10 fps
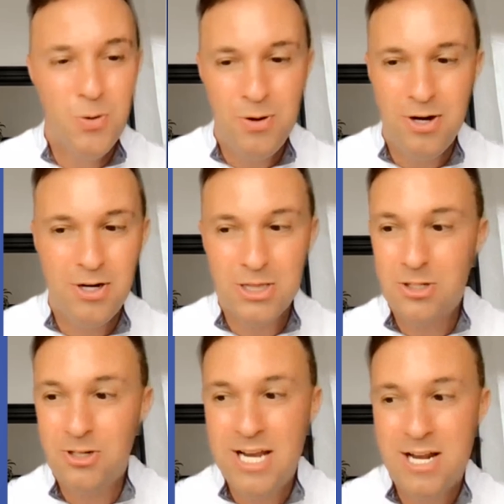your
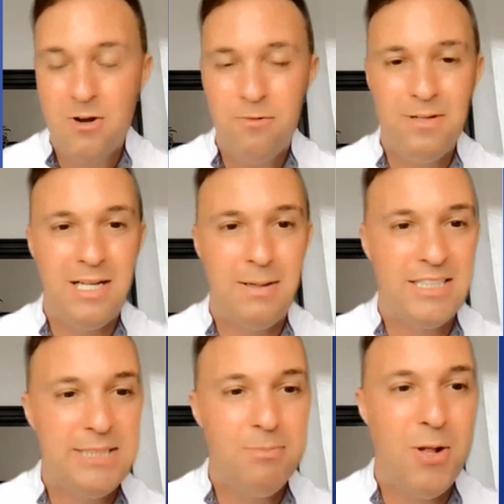learning and hopefully
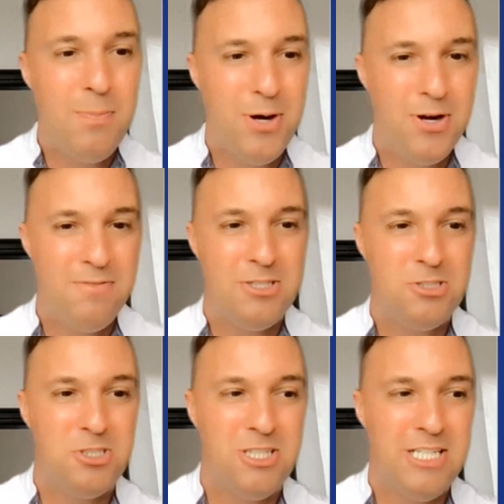a, a small part of
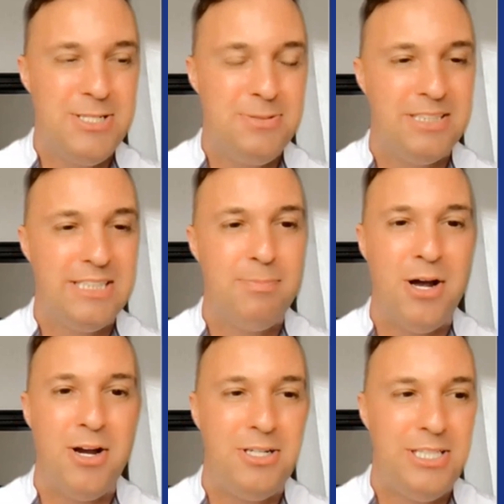your journey to
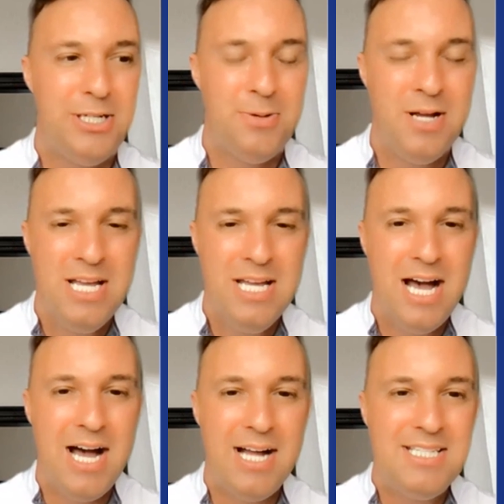inspire you
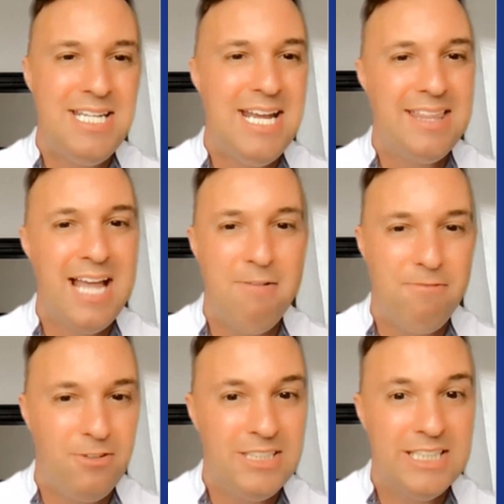uh, to take
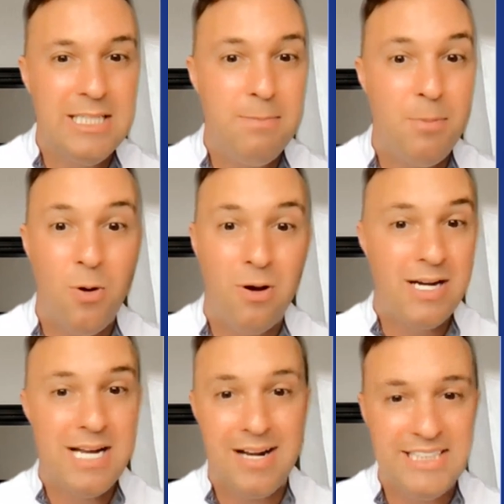that first leap
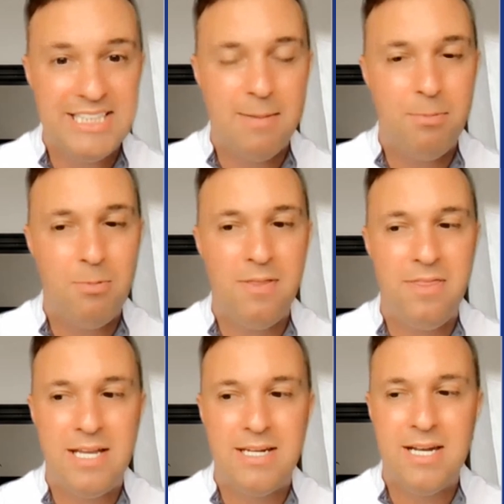or a next step
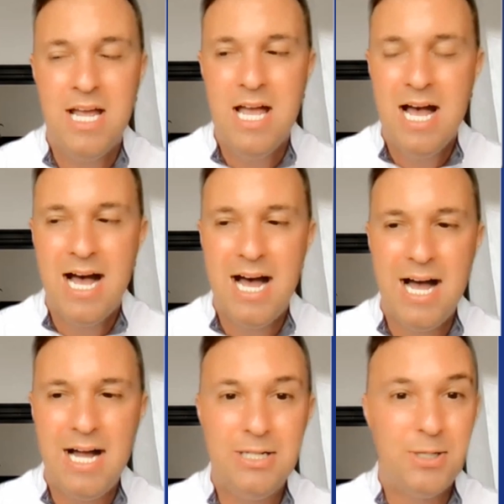within
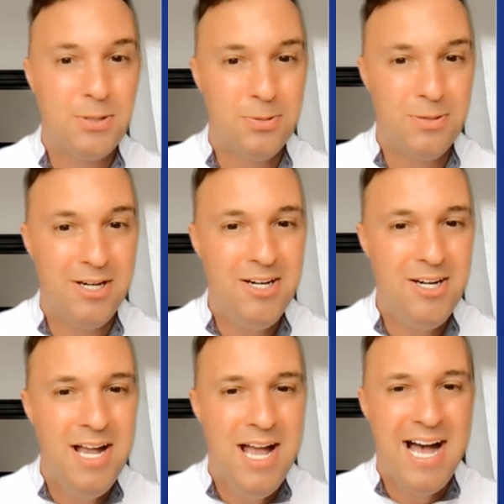uh, your
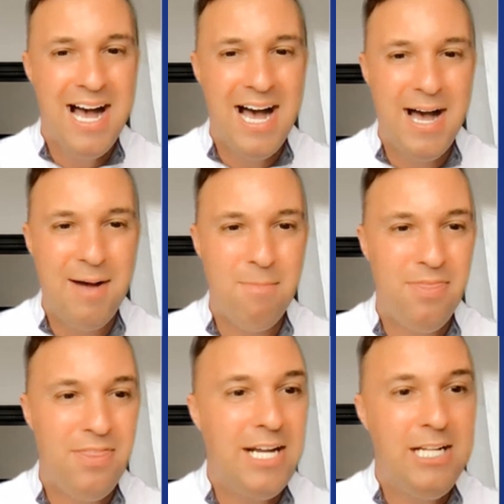career.
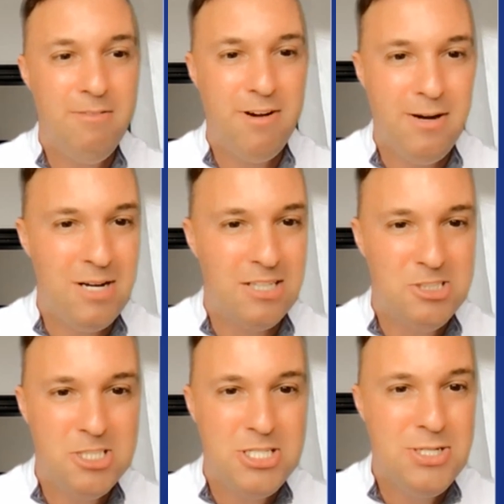Um, thank you very
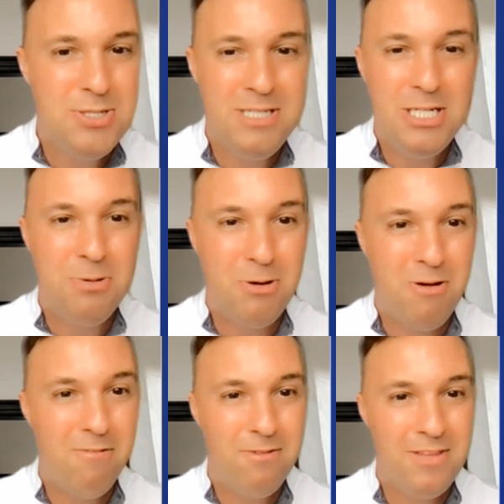much to Equine
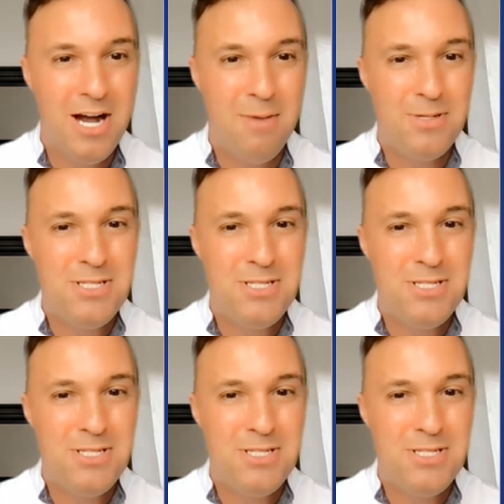Guelph for the